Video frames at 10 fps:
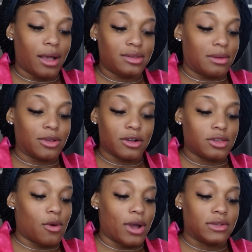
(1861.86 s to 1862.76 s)
I stopped talking to
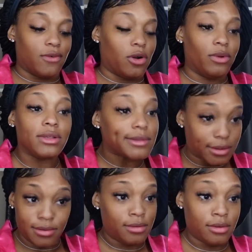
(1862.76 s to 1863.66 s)
your ass for a reason
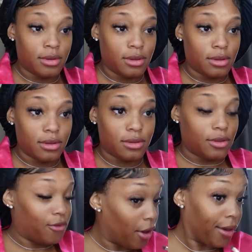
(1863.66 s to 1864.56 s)
the
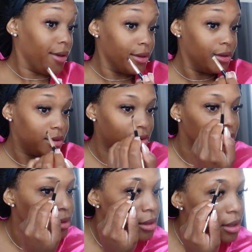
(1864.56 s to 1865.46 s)
fuck
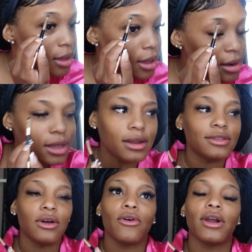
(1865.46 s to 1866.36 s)
and, and it's
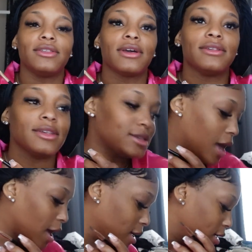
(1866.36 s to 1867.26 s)
so crazy cause it's
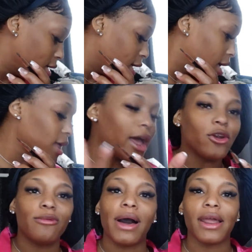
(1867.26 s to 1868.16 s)
not it ain't
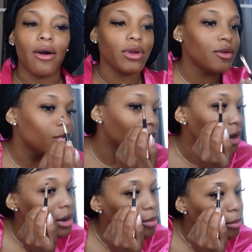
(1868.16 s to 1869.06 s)
nobody I would even want
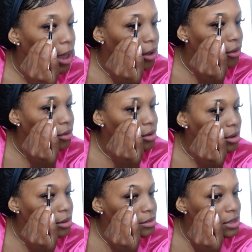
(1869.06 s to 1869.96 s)
to double back on you know
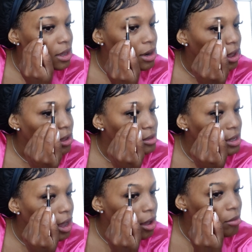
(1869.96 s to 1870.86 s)
what I'm saying like cause
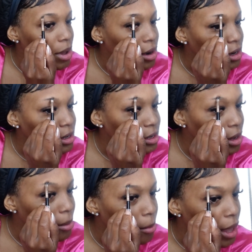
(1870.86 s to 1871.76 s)
I don't mind a little
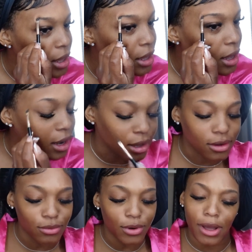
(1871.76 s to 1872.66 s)
double back here now.
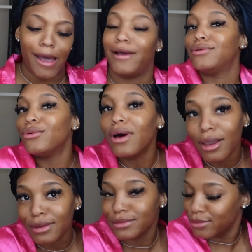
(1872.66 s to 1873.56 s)
you know I'll do a
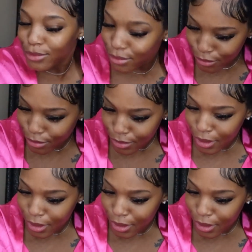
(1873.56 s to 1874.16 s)
little mm -mm.